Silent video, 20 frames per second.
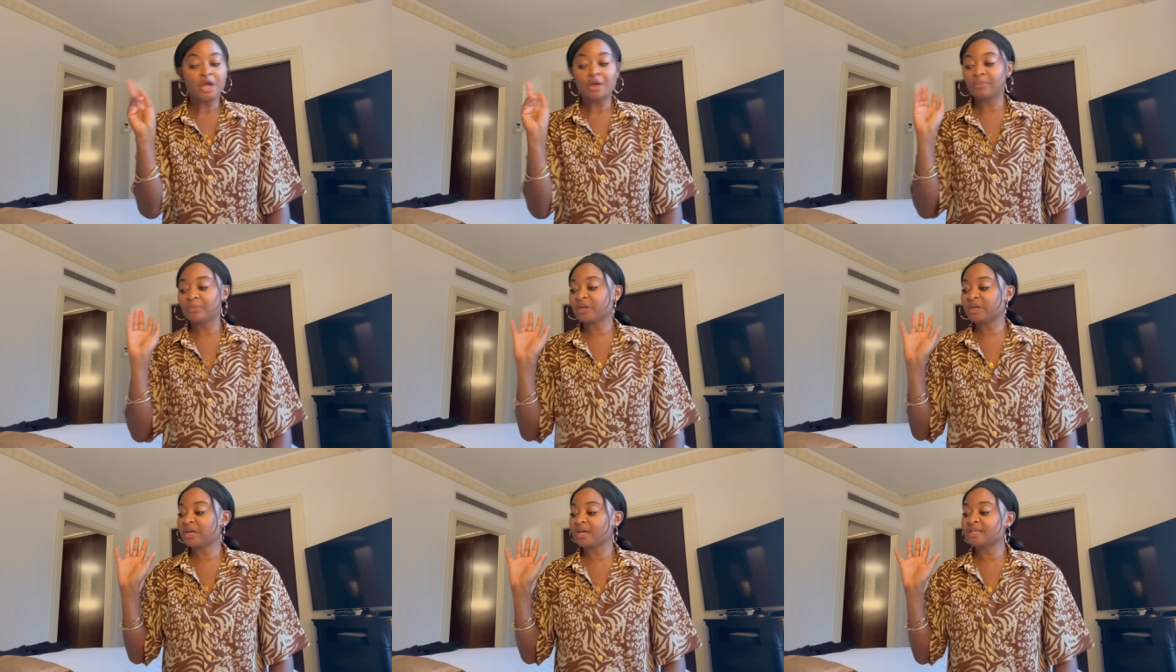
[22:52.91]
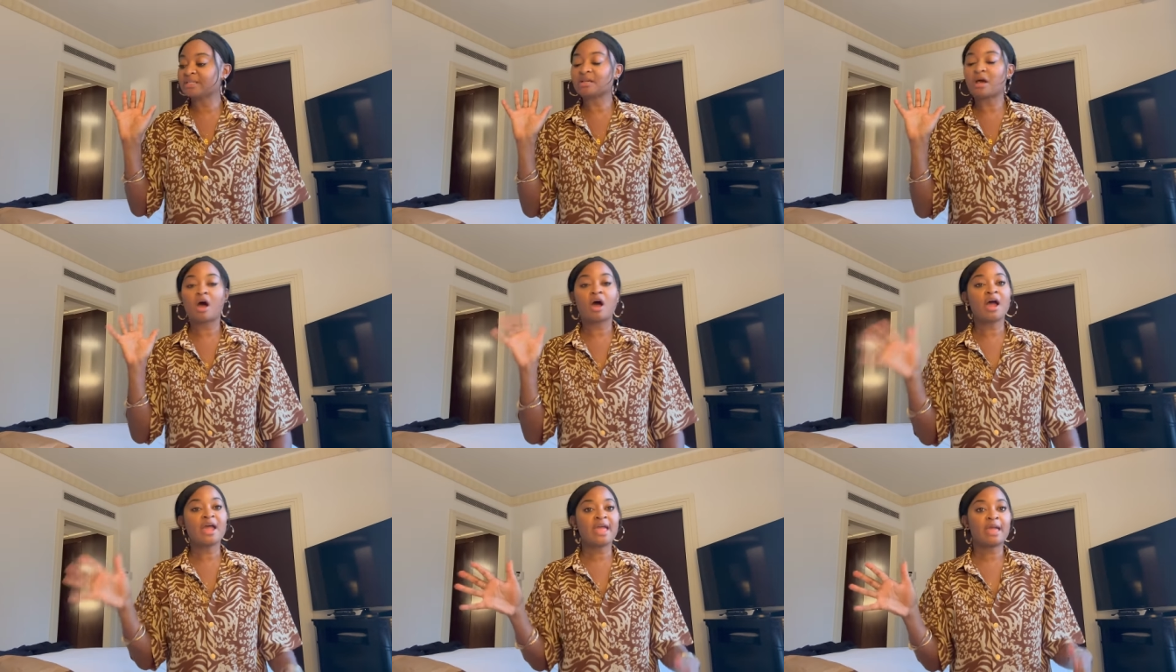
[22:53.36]
because
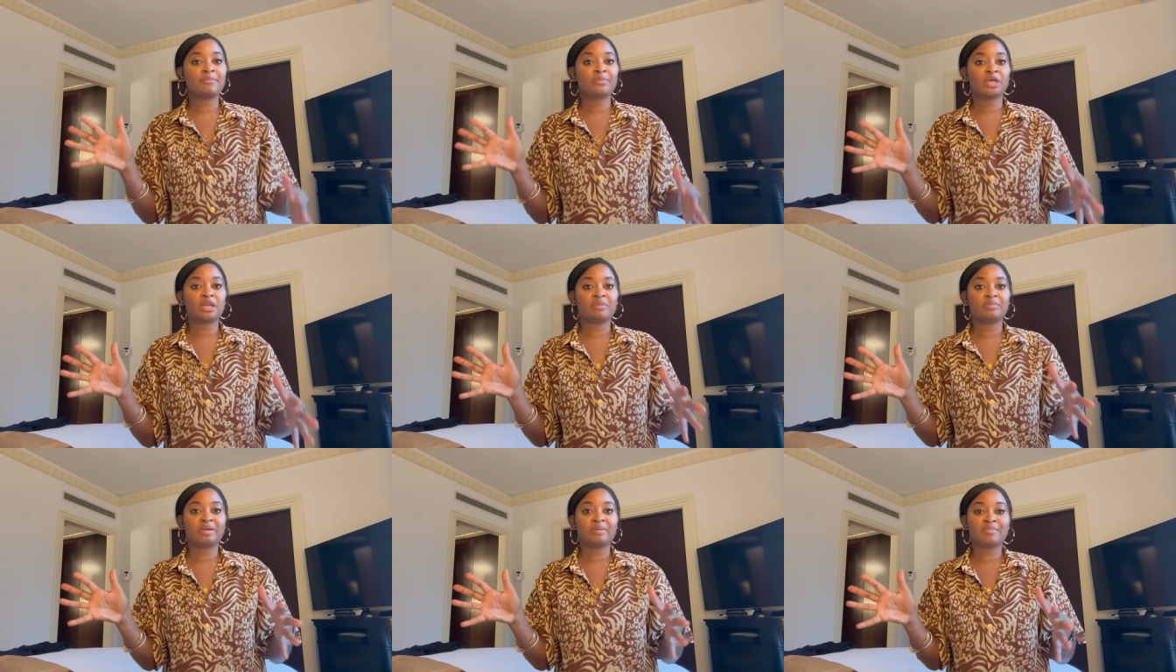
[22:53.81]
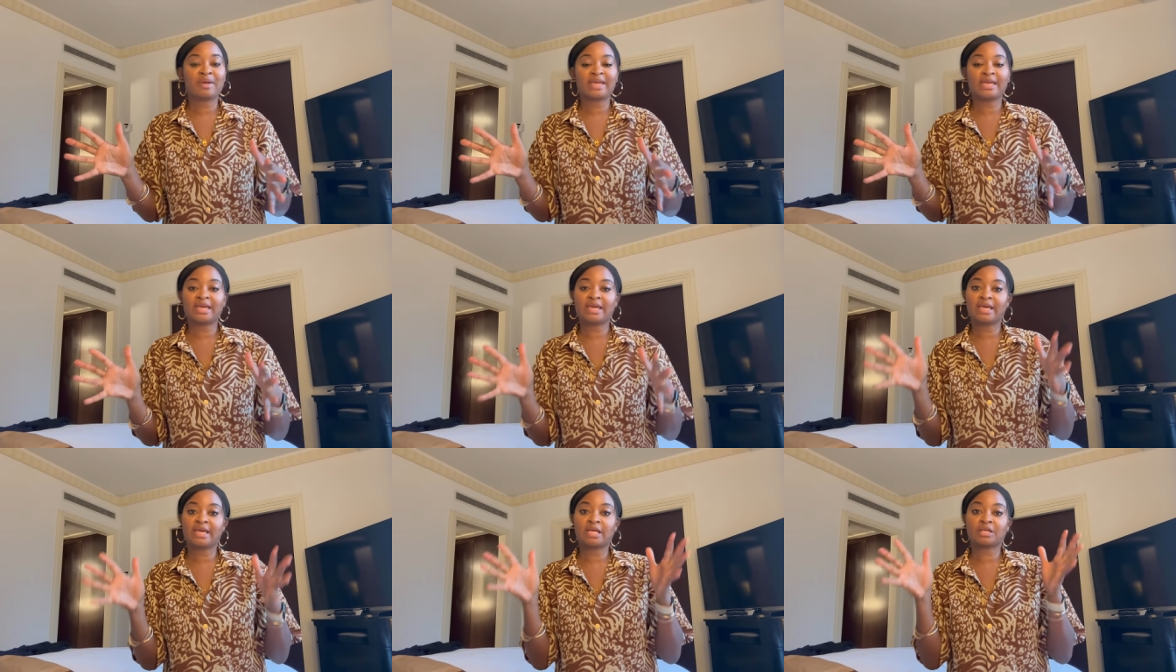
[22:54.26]
I am going to be
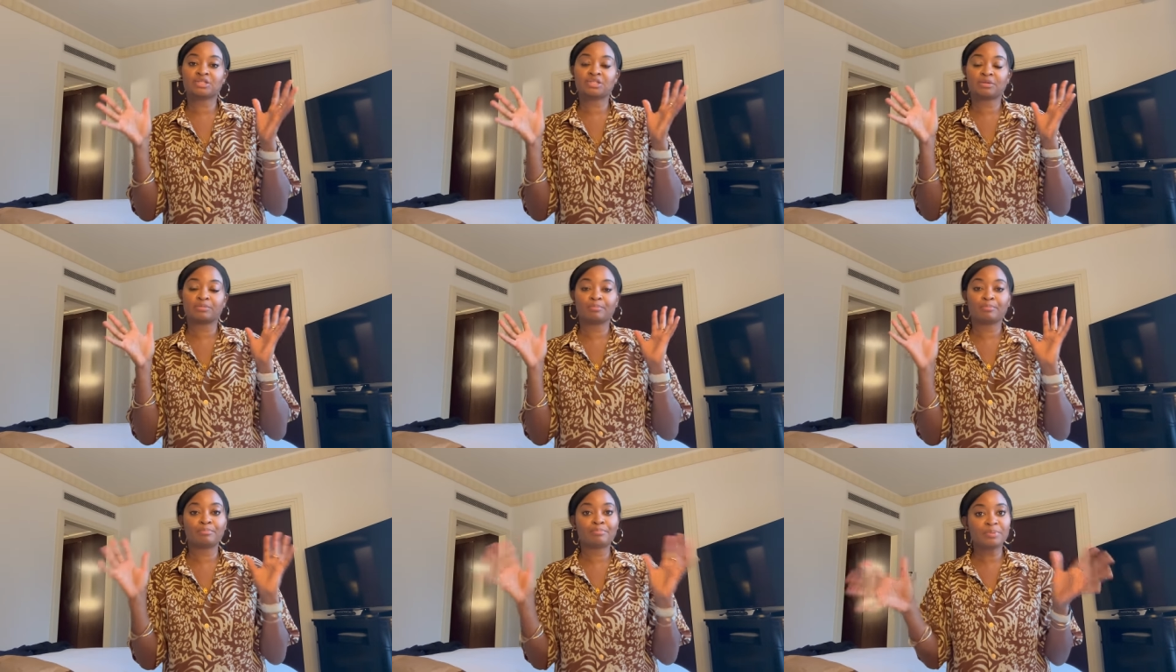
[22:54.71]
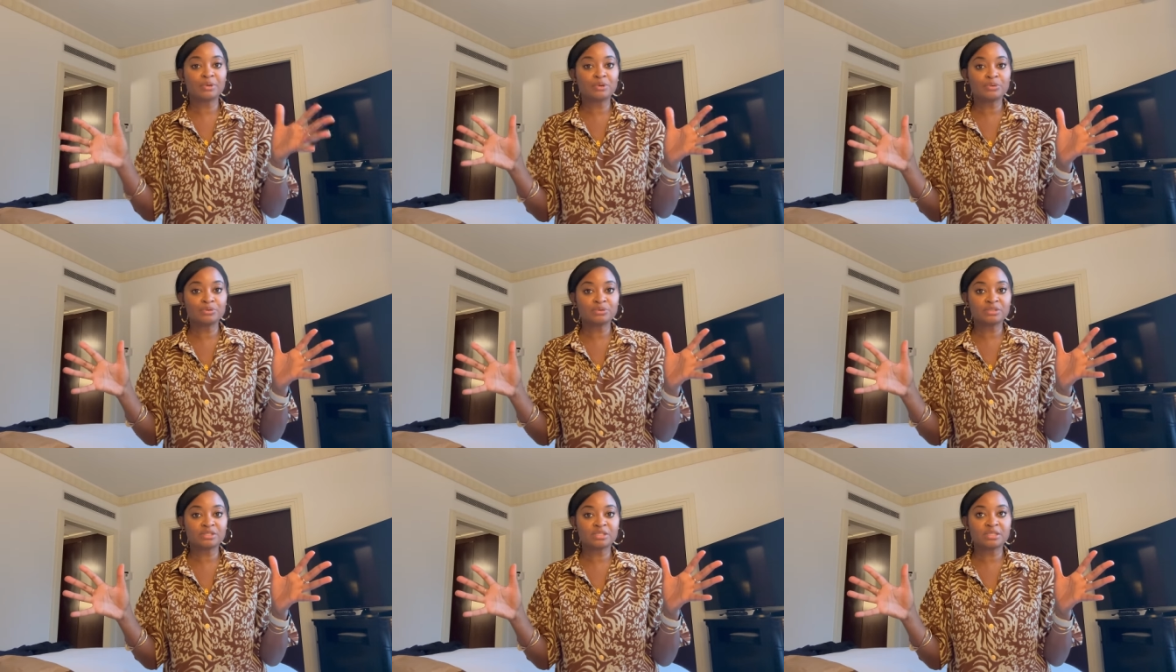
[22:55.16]
making some
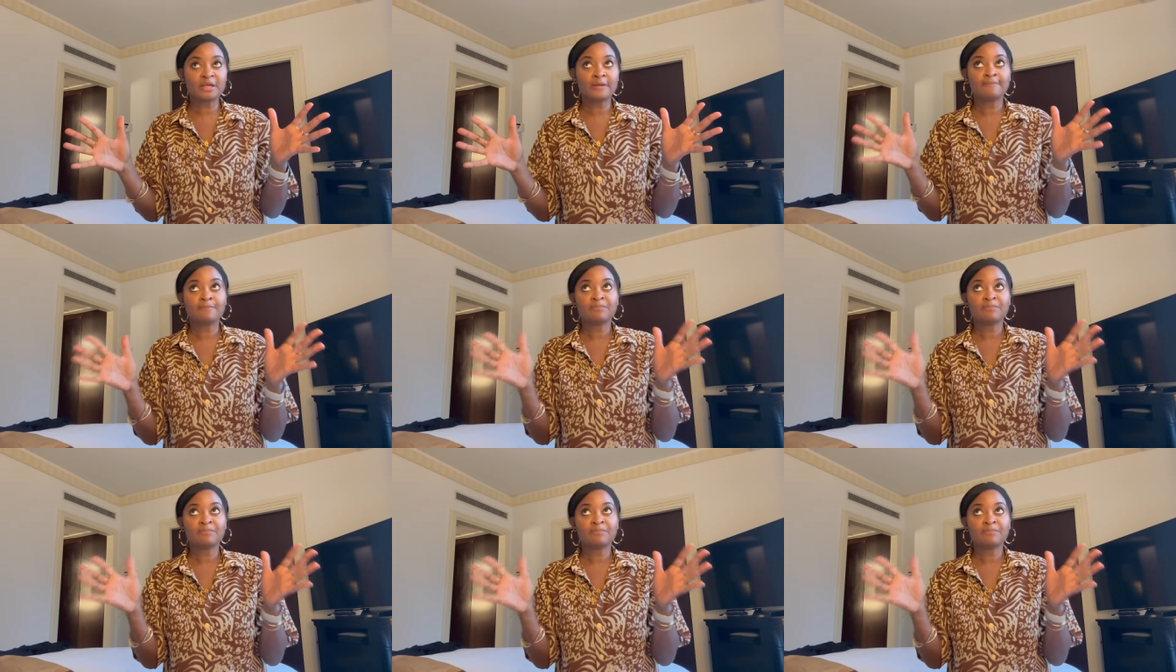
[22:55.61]
boots